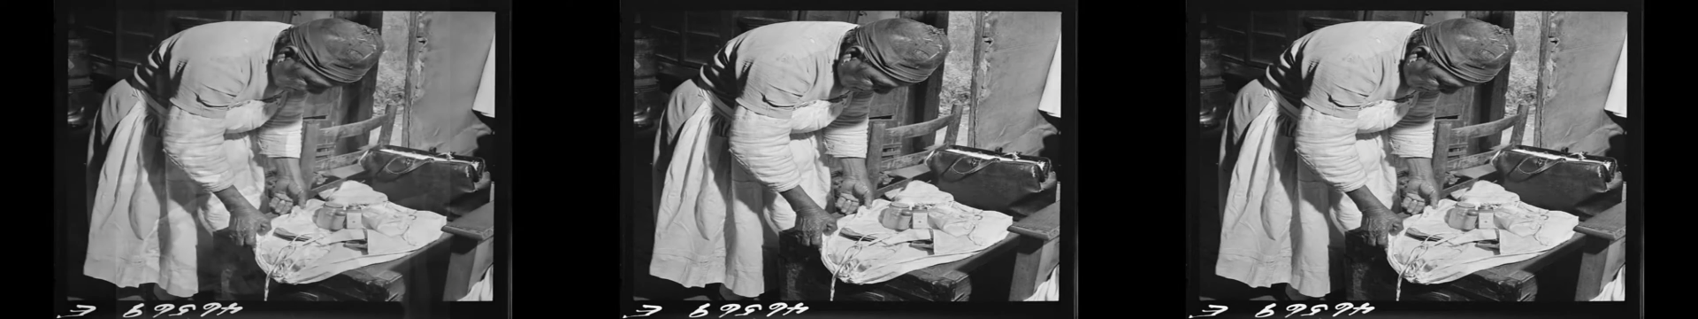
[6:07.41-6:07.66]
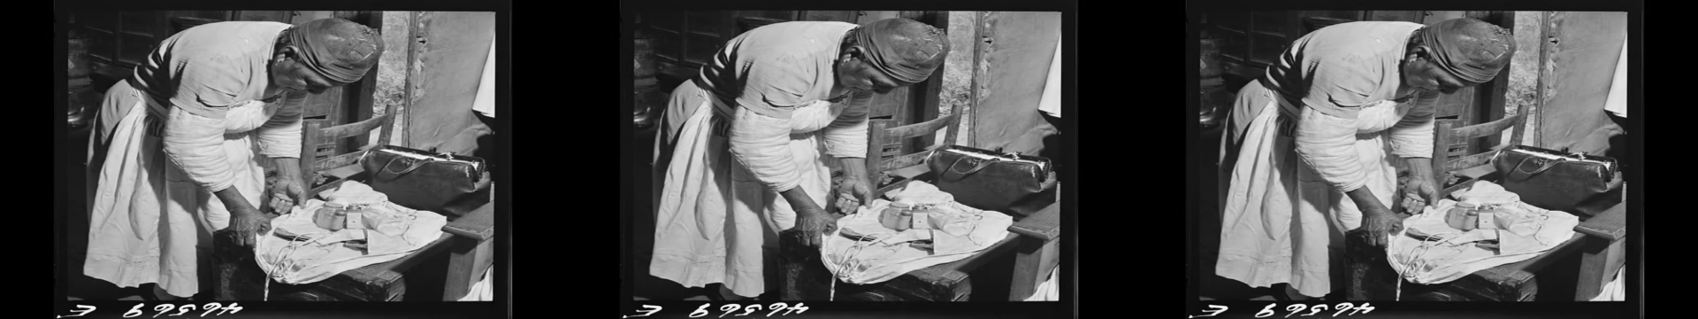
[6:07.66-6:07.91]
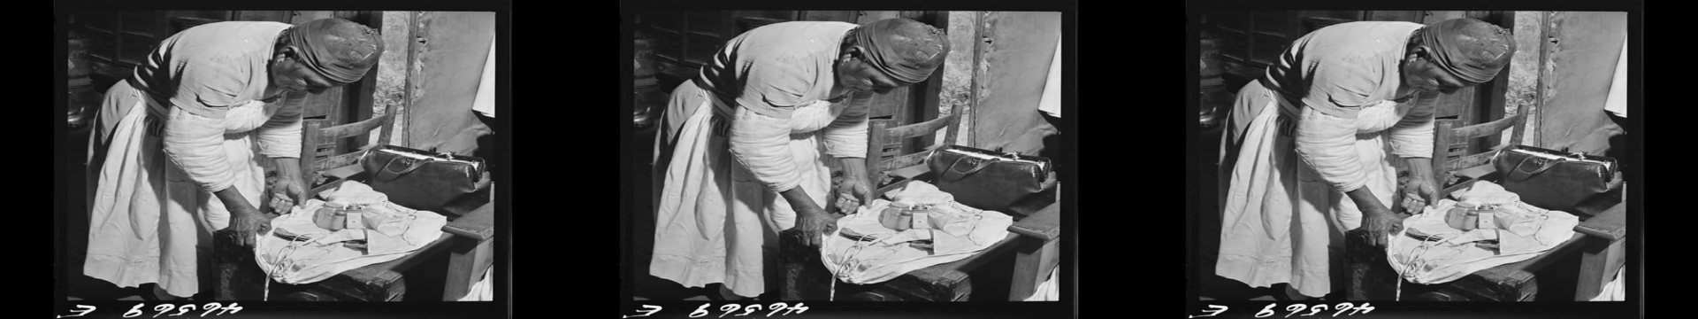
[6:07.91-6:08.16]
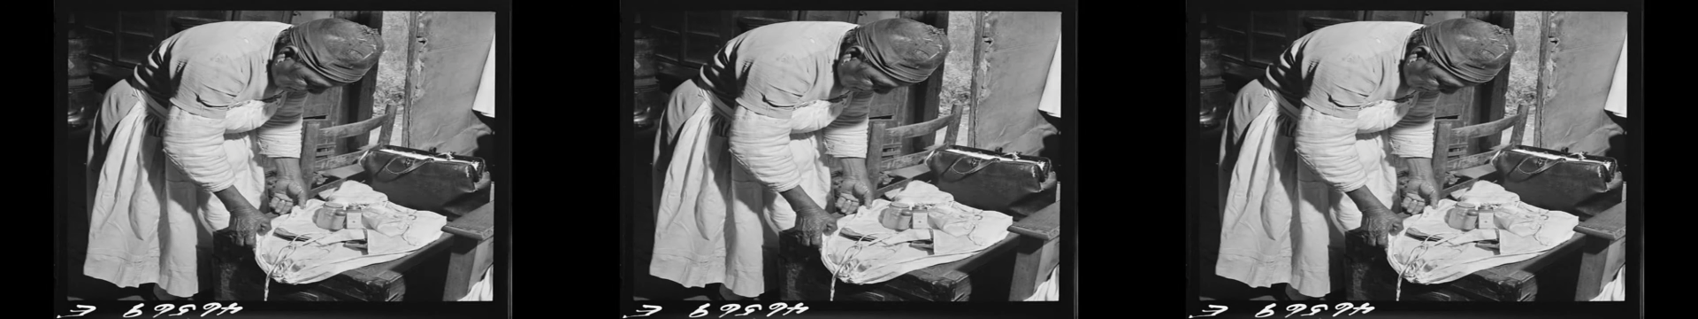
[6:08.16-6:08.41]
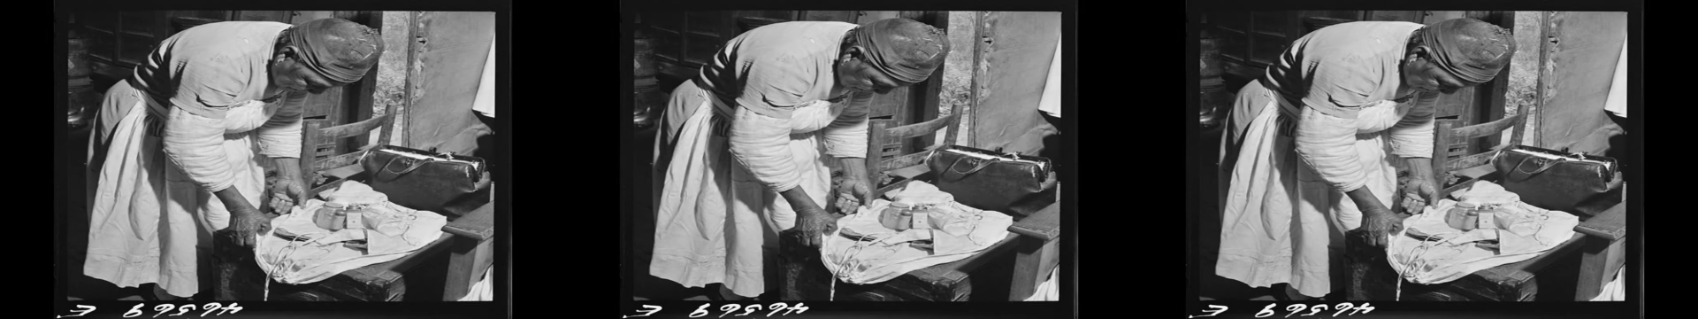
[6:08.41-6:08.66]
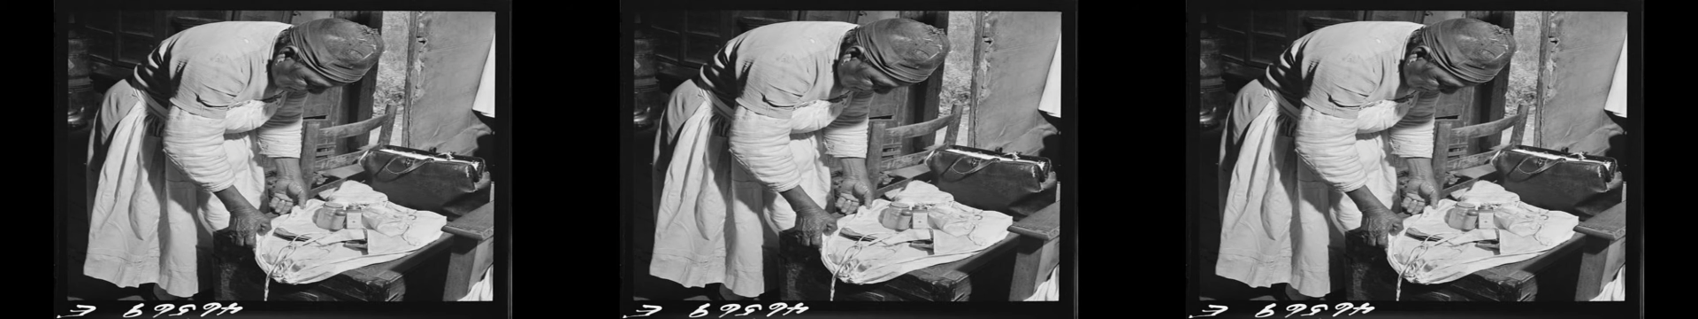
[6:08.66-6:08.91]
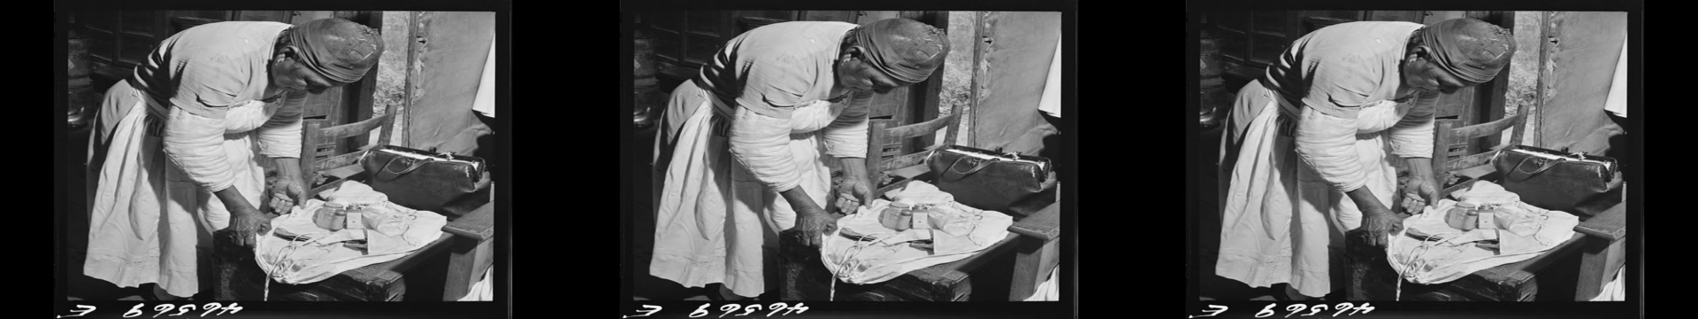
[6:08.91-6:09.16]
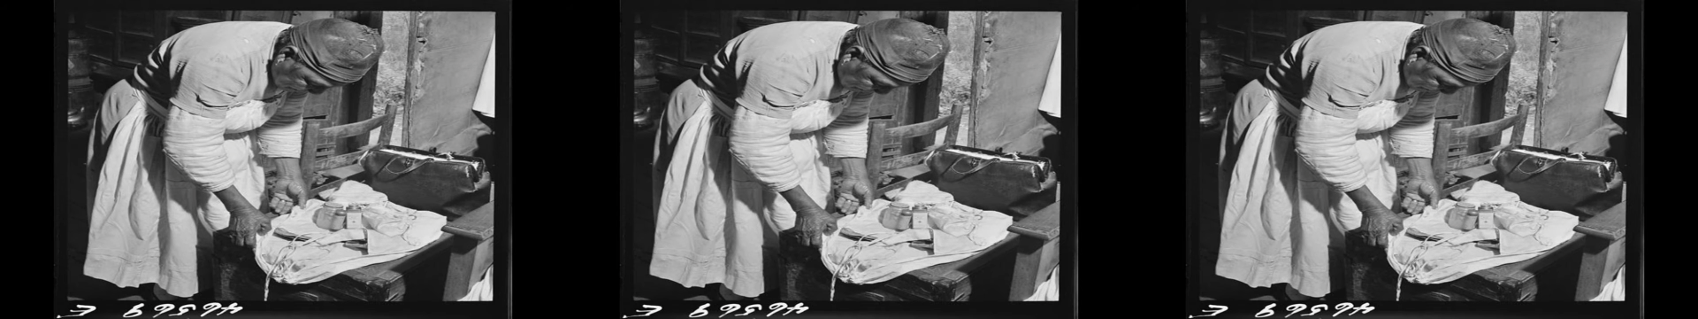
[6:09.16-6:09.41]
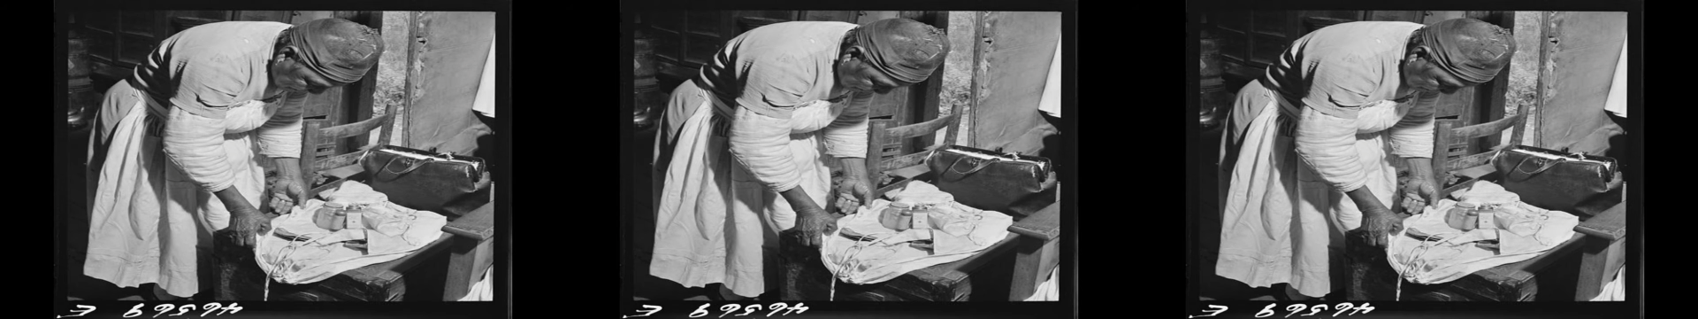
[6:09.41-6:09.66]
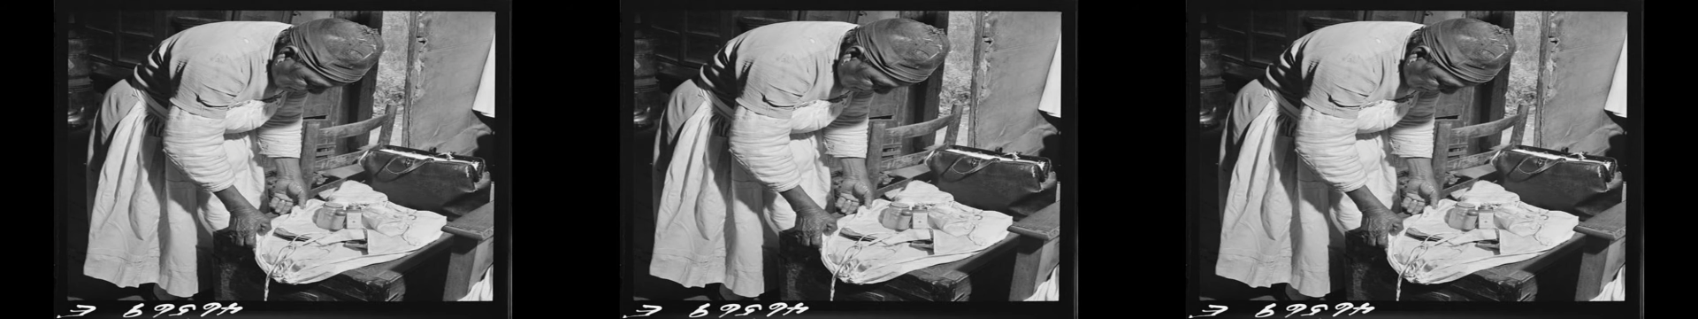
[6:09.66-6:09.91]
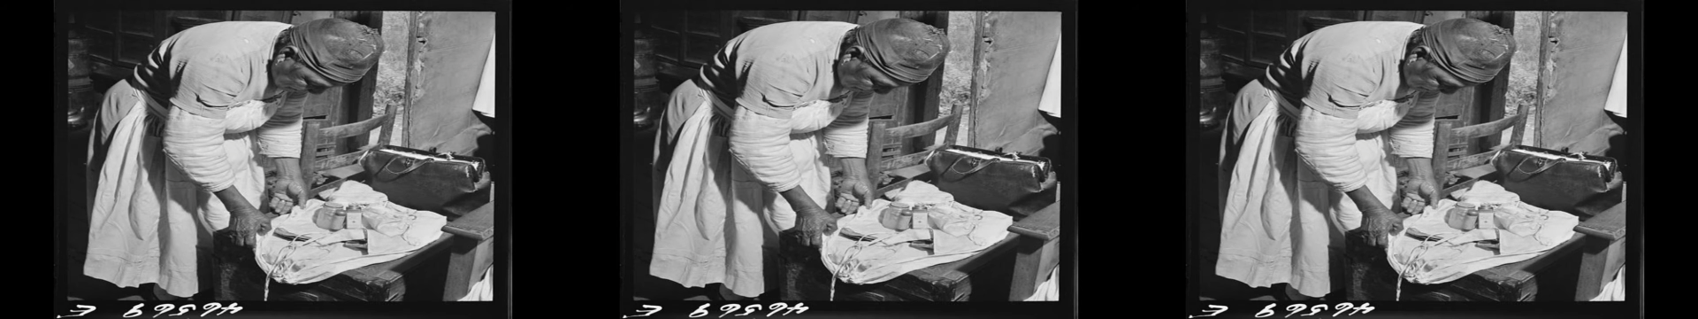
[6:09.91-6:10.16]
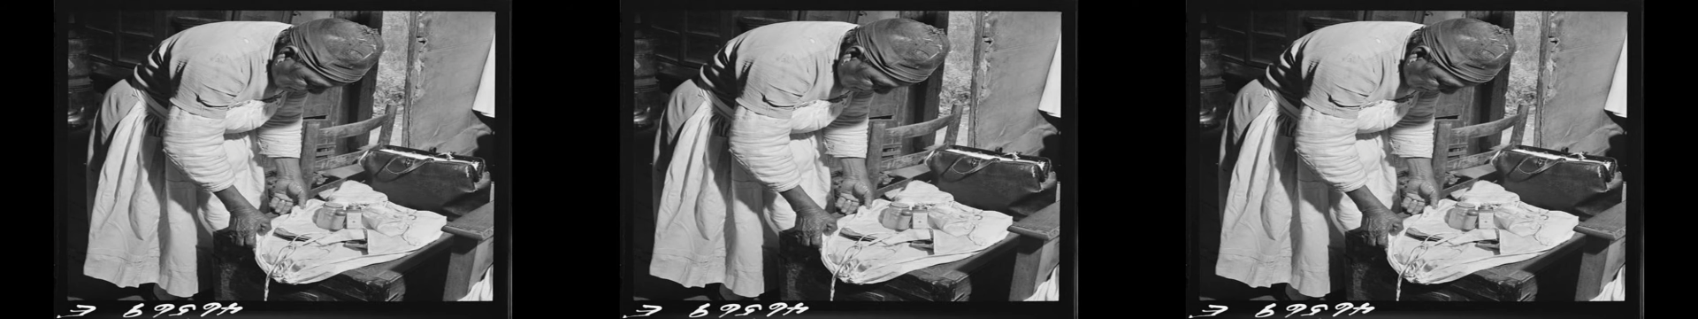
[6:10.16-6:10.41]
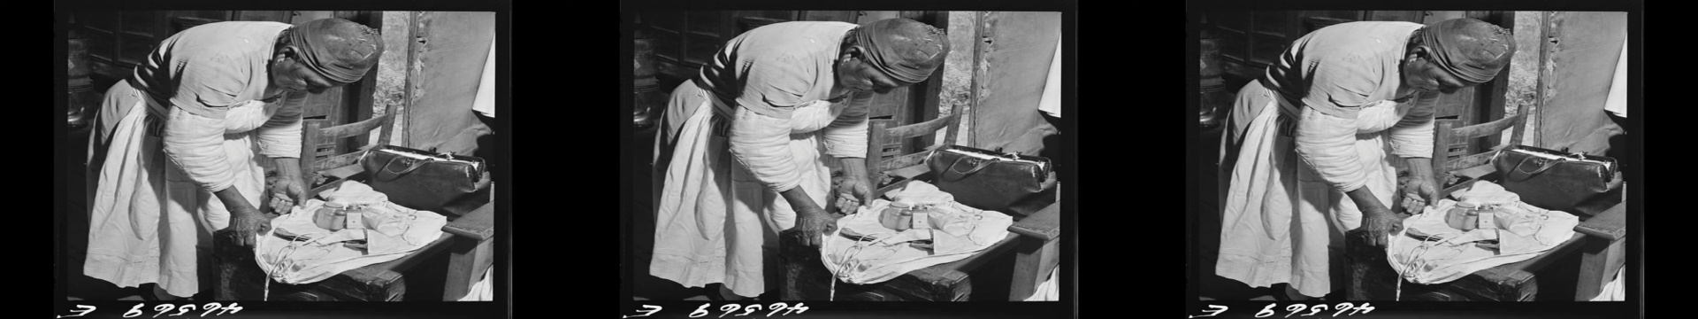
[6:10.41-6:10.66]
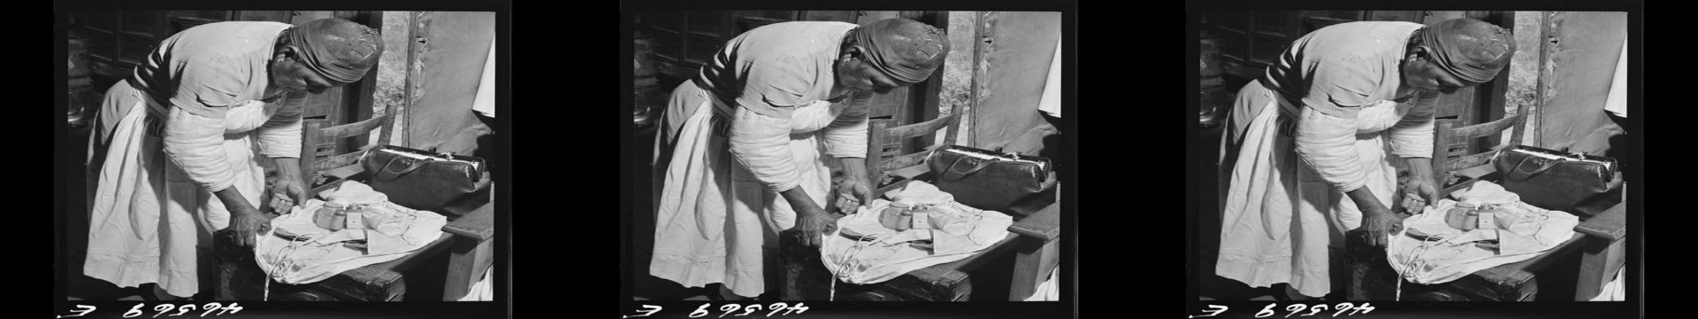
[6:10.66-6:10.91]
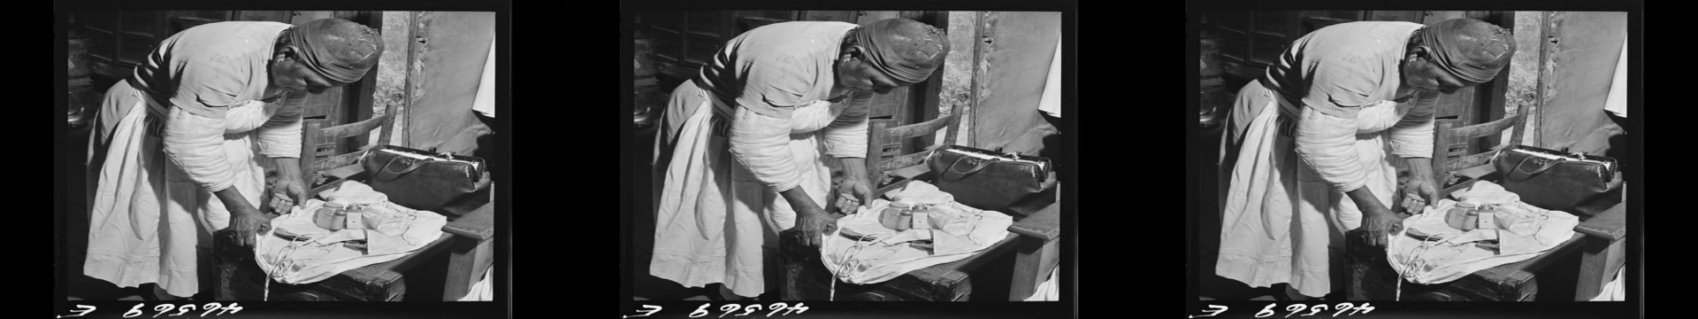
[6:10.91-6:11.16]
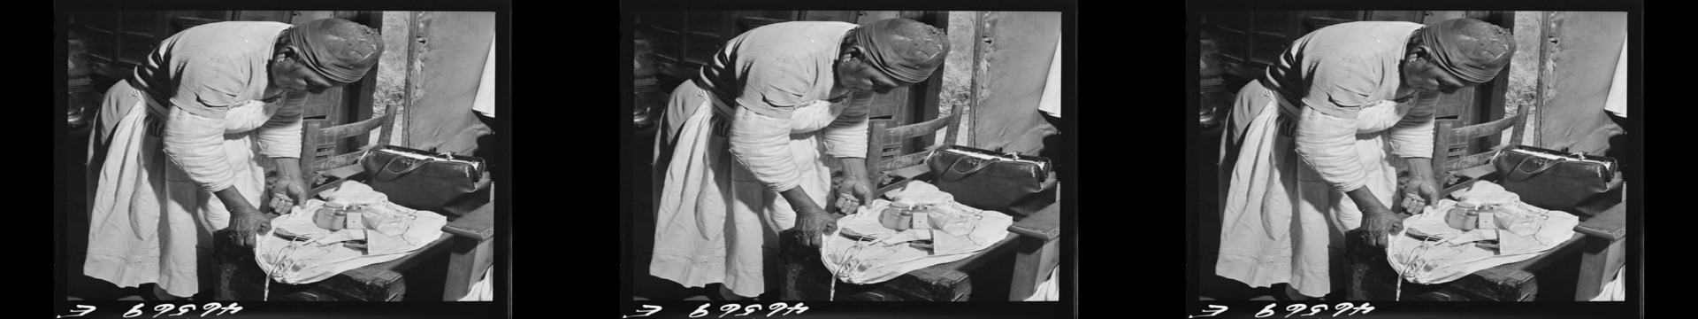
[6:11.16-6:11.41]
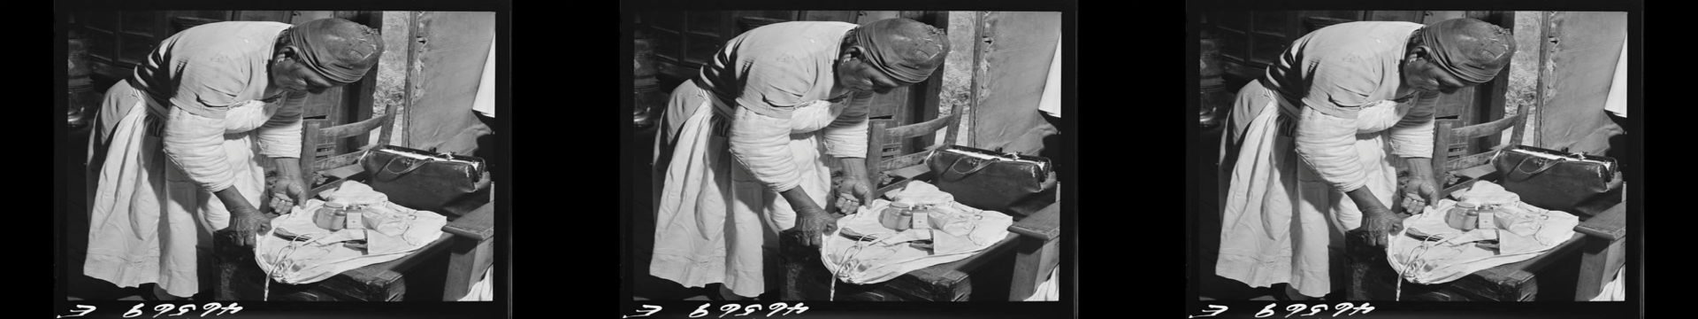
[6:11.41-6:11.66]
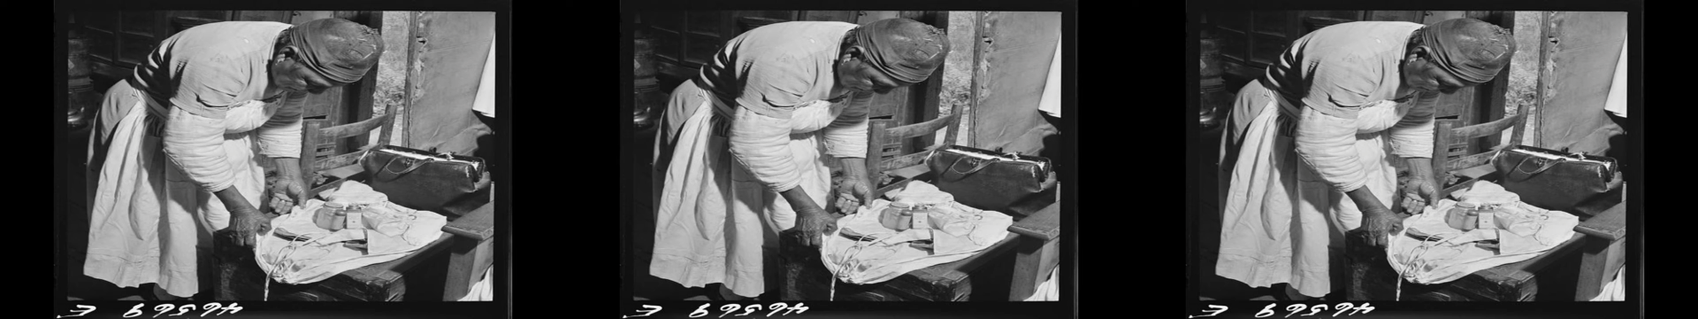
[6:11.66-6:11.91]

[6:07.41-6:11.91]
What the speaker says: [unreadable: no face in view]